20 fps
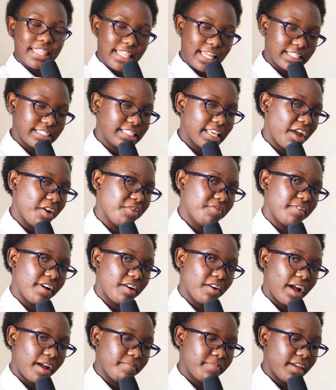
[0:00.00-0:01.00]
That's how I
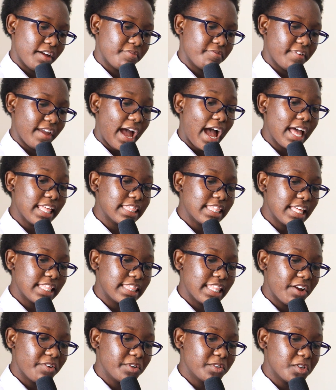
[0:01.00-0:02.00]
overcome that fear. And then
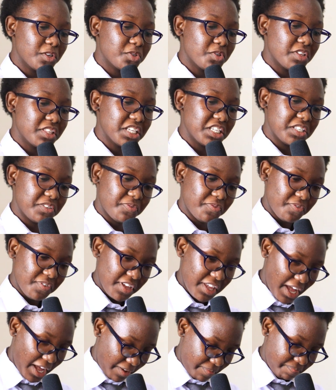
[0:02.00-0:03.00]
there is also this
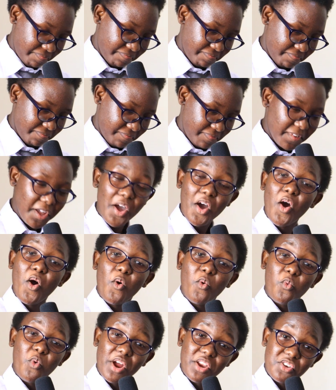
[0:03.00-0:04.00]
fear.
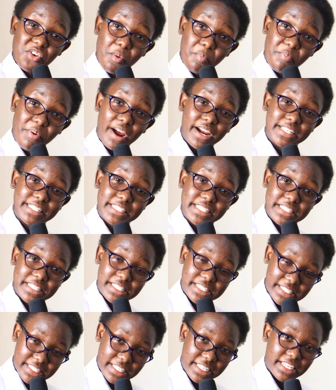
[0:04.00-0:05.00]
When you're
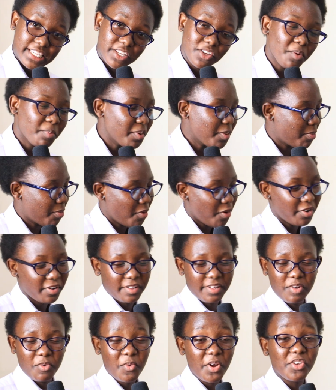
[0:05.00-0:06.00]
practicing, you people,
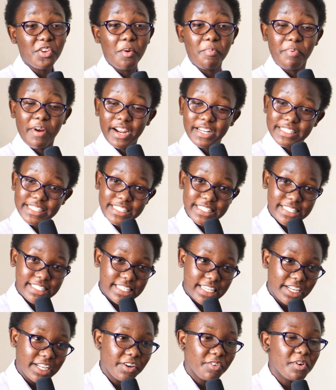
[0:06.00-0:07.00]
when you're
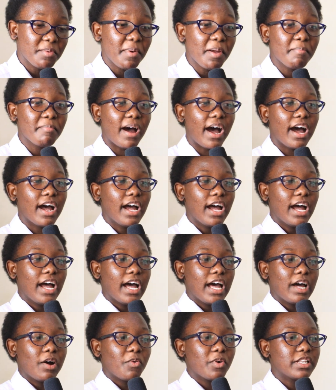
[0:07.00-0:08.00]
practicing, remember,
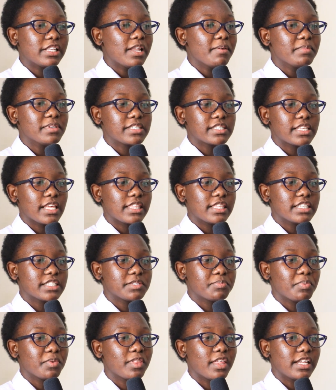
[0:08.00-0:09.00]
when, let me say
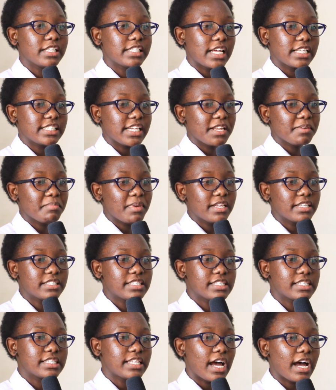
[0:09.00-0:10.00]
this, the
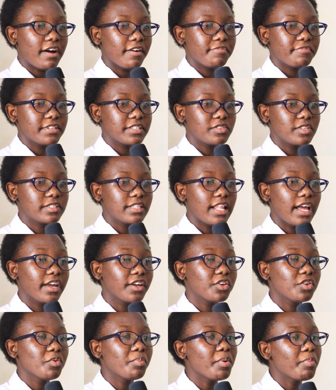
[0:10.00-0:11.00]
entertainment stuff is
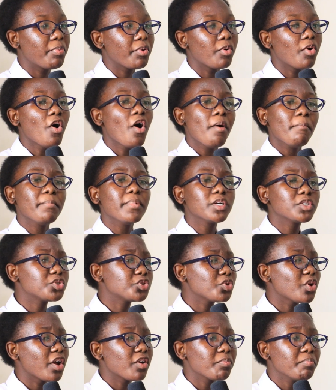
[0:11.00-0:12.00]
like, you people, make
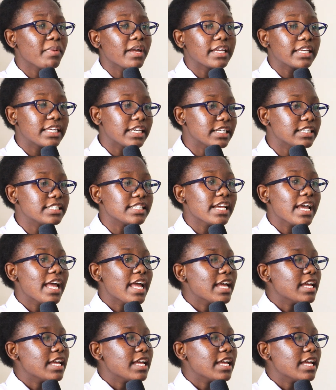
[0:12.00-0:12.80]
sure you make it.